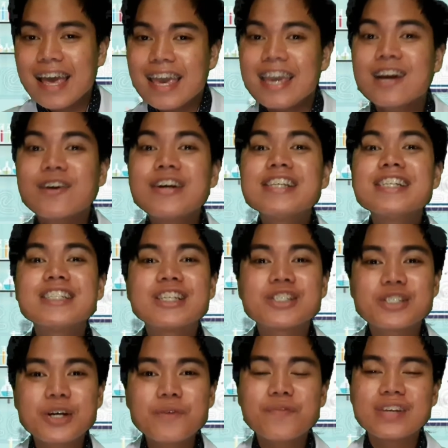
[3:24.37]
Increasing the
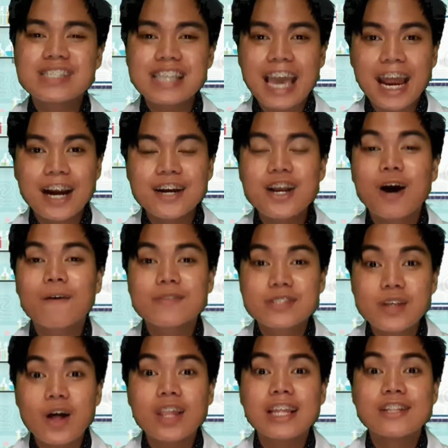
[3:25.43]
surface area of
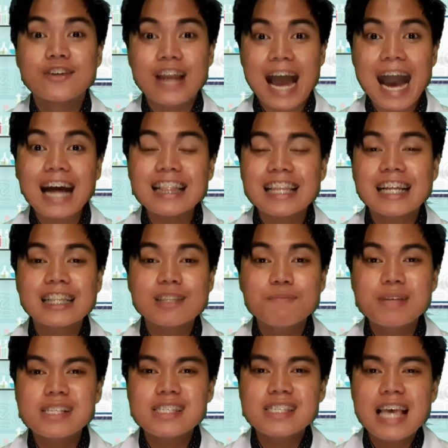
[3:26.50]
solid reactant
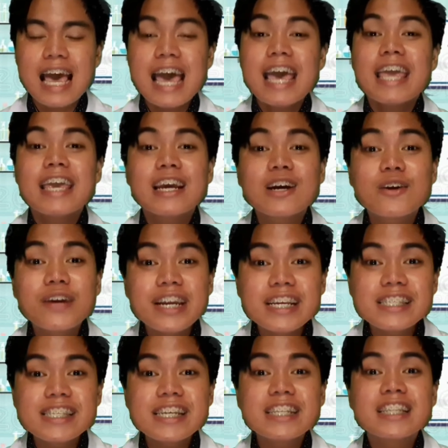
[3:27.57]
means
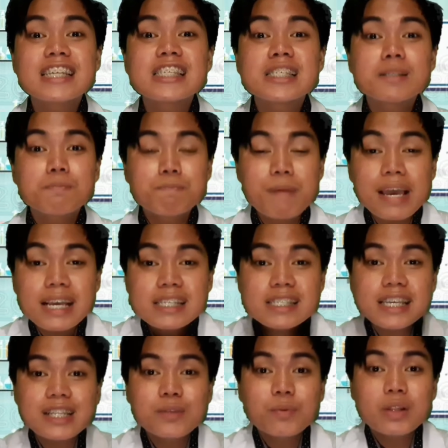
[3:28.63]
increasing the space
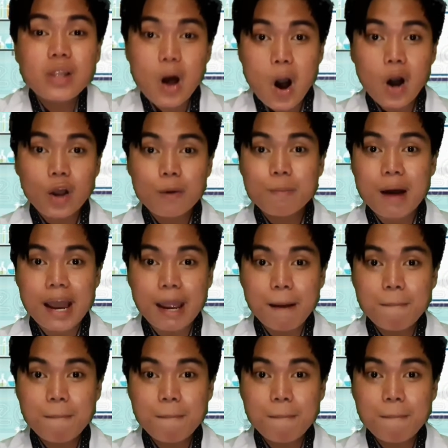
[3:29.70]
it will occupy.